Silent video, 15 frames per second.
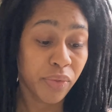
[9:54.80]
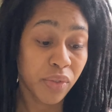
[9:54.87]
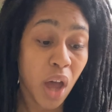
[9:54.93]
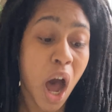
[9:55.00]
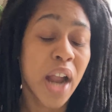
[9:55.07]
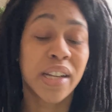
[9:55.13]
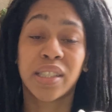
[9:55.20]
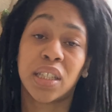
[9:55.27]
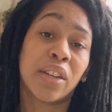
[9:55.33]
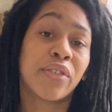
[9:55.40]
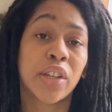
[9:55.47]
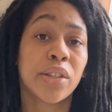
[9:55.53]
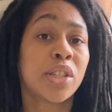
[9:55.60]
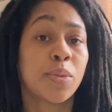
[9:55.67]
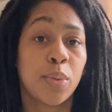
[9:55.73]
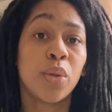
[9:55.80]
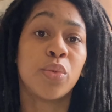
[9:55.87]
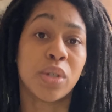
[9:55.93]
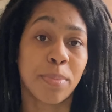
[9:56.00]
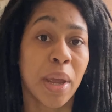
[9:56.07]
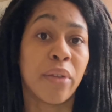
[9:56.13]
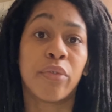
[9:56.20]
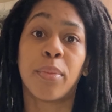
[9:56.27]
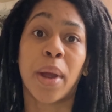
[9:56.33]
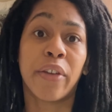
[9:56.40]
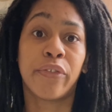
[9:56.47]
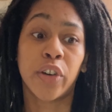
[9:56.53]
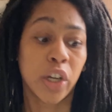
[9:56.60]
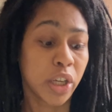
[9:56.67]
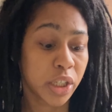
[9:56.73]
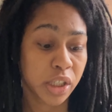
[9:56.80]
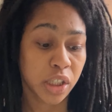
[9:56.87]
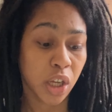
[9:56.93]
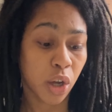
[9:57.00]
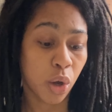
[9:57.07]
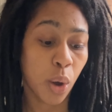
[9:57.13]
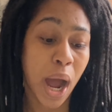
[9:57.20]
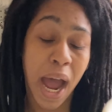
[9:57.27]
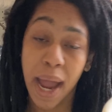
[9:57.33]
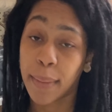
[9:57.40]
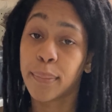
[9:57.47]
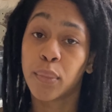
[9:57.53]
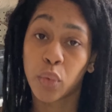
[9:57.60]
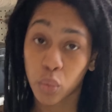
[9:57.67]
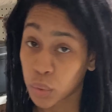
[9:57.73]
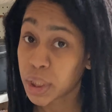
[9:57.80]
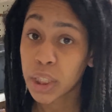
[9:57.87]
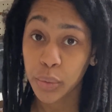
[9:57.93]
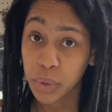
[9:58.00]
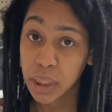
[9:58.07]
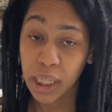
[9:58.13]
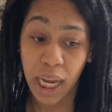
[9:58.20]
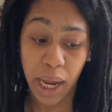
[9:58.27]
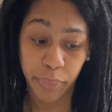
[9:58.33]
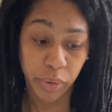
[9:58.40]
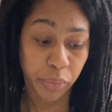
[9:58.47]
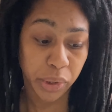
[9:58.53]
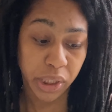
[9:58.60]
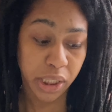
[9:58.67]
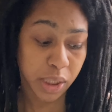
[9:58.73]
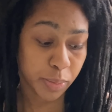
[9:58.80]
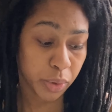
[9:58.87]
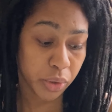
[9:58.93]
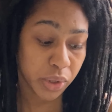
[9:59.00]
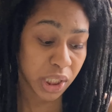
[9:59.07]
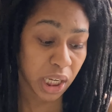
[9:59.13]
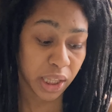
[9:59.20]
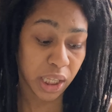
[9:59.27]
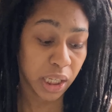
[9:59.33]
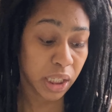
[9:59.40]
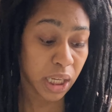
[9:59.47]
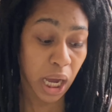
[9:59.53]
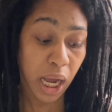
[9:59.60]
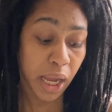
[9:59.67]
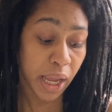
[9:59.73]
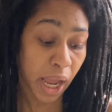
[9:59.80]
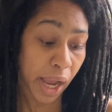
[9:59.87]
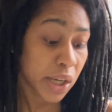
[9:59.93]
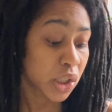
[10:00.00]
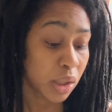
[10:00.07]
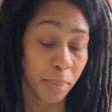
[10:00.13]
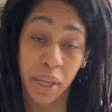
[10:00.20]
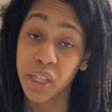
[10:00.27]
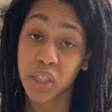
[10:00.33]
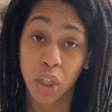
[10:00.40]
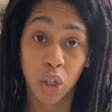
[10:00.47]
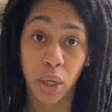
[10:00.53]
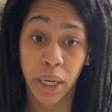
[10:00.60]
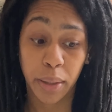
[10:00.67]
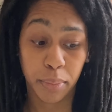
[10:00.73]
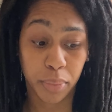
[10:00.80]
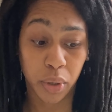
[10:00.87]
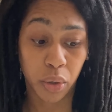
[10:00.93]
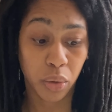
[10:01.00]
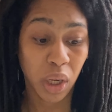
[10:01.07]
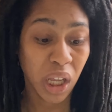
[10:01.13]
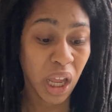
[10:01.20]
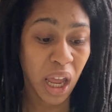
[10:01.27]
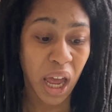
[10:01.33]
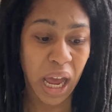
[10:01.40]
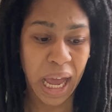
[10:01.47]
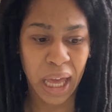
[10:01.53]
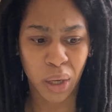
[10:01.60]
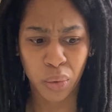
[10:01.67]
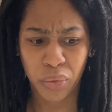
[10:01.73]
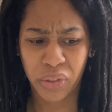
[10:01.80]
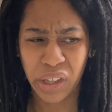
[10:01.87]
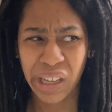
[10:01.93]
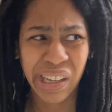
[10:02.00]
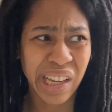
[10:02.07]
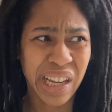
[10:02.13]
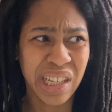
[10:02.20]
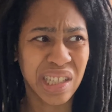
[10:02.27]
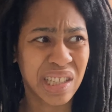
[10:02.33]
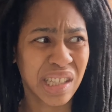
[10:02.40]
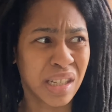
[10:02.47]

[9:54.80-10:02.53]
honestly, I feel like this boot was made for my foot. So I'm really, really happy with these boots. And I think Chaya actually makes a great boot. I don't think it's